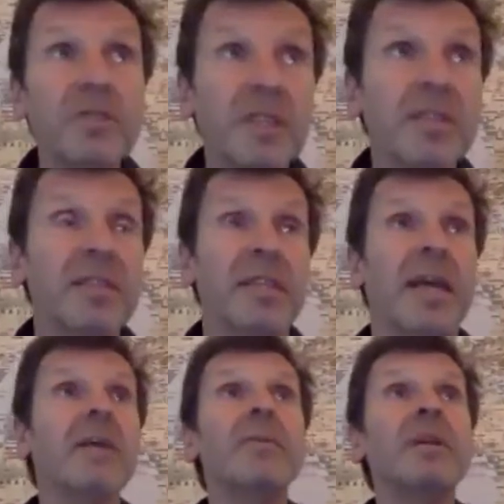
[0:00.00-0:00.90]
gets
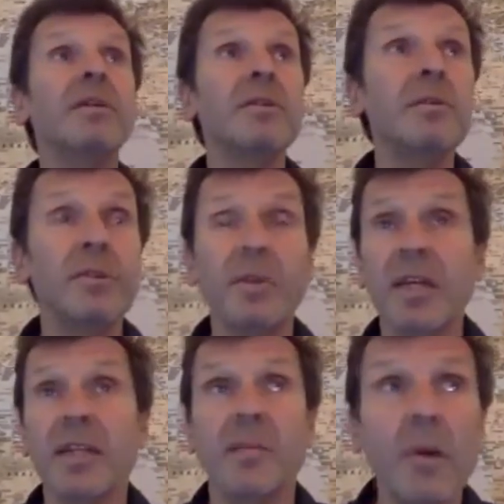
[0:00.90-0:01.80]
angry at you, you
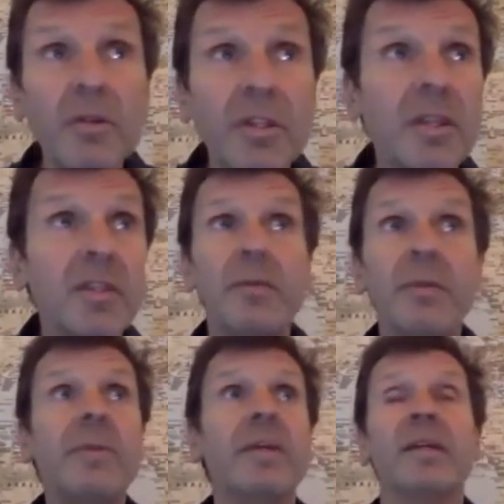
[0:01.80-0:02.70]
get demoted, you
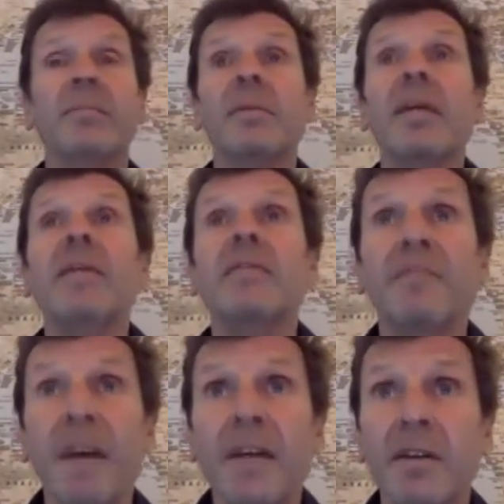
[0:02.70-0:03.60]
even may get
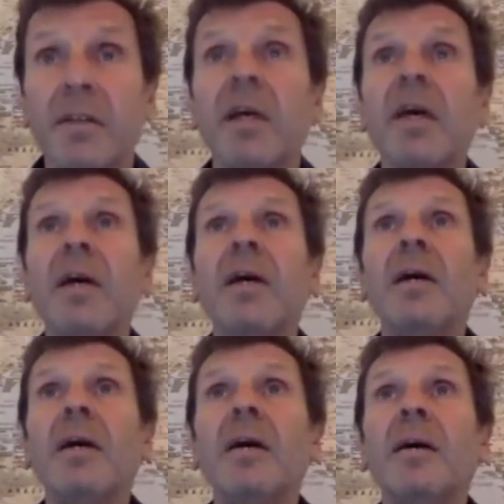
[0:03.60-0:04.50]
fired.
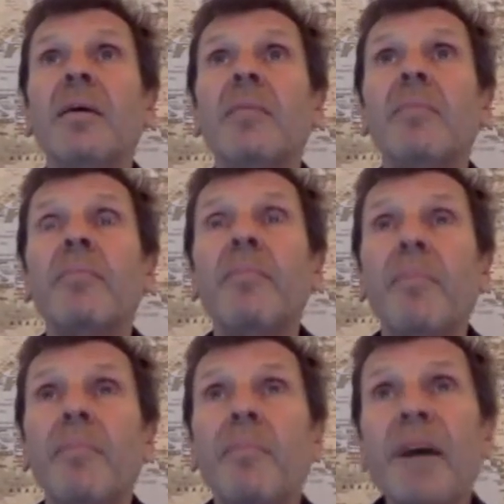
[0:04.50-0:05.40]

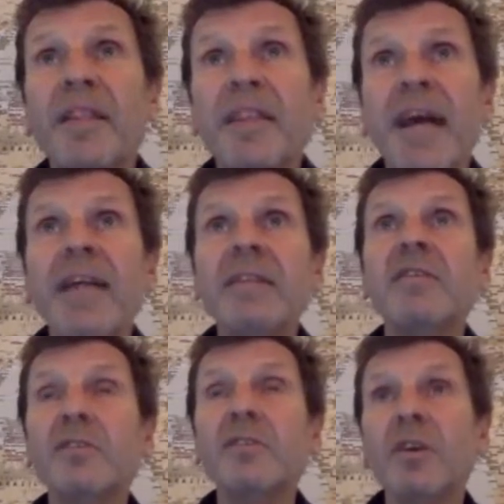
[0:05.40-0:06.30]
But that
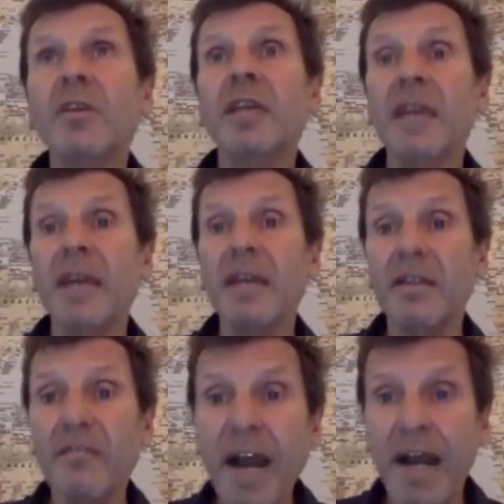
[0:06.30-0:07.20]
does not negate
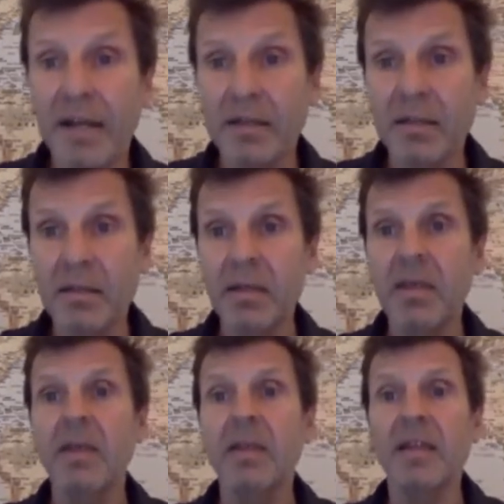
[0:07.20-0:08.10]
the fact
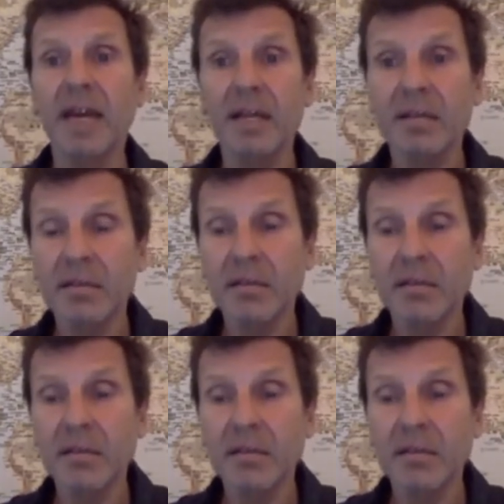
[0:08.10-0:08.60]
that